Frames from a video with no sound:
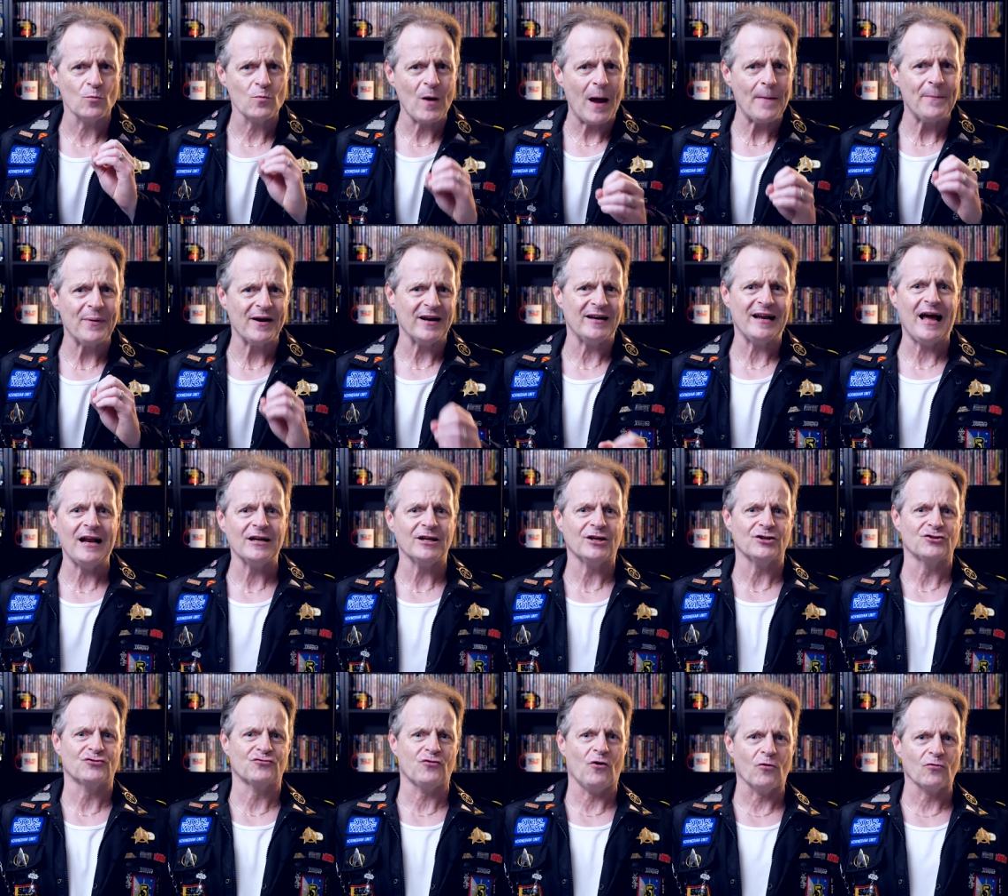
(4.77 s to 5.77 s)
rapid and
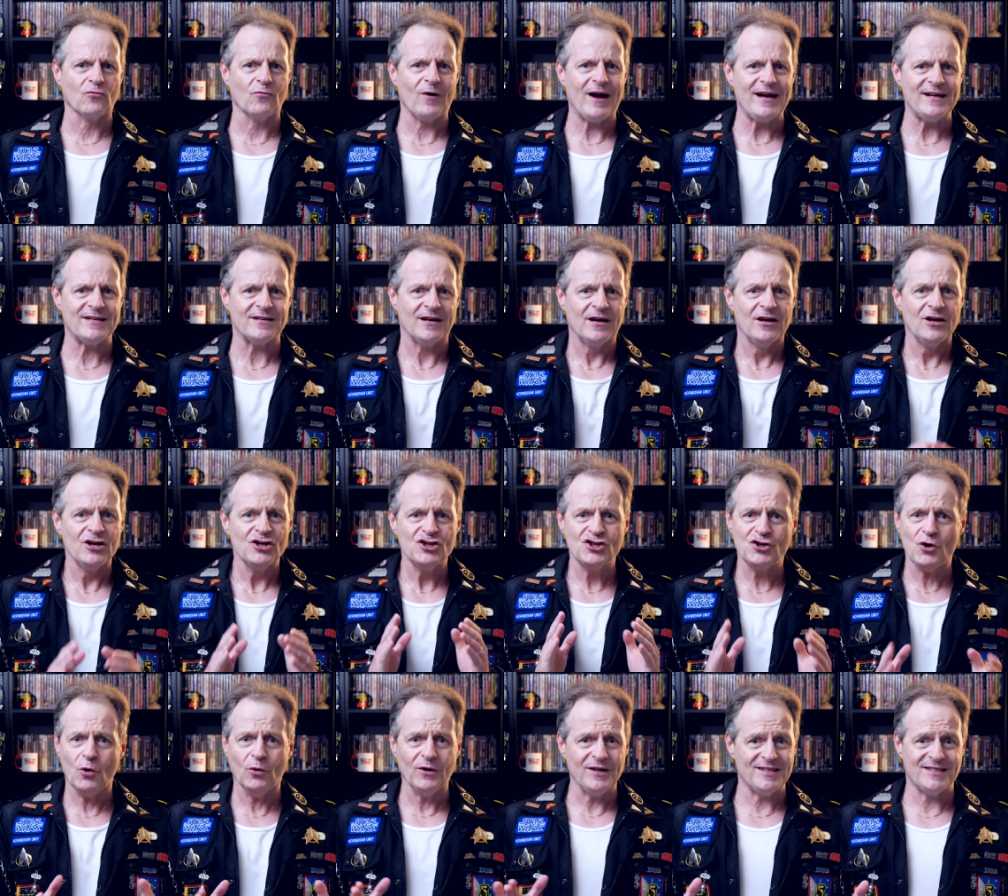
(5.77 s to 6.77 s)
uncontrolled rate,
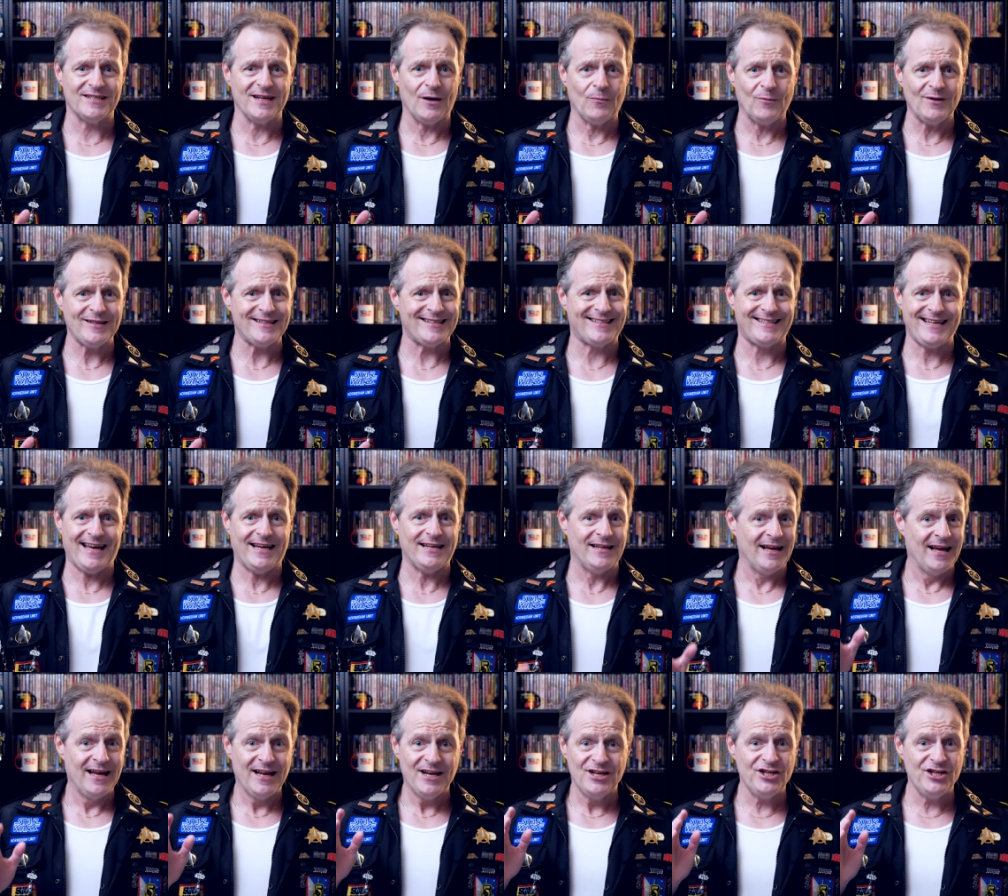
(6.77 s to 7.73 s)
surely someone said,